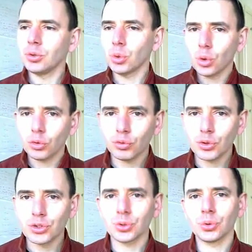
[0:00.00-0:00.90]
you know,
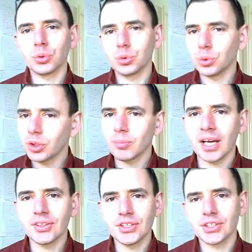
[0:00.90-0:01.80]
comfort zone to talk
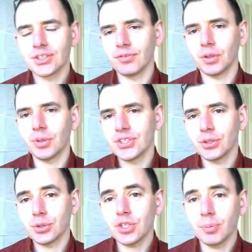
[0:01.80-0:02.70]
about these very
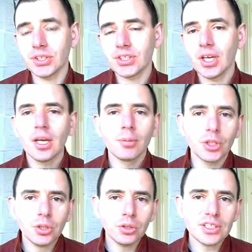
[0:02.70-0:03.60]
serious topics.
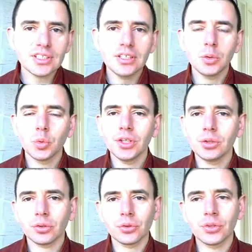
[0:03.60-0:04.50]
But honestly,
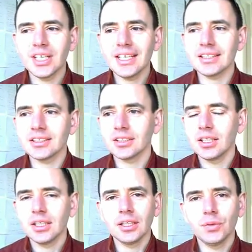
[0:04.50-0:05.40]
when you're on a date,
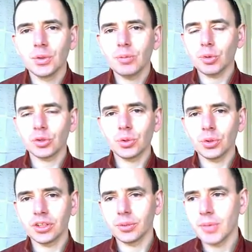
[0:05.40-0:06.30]
if you keep on
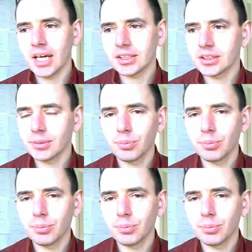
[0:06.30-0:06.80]
talking about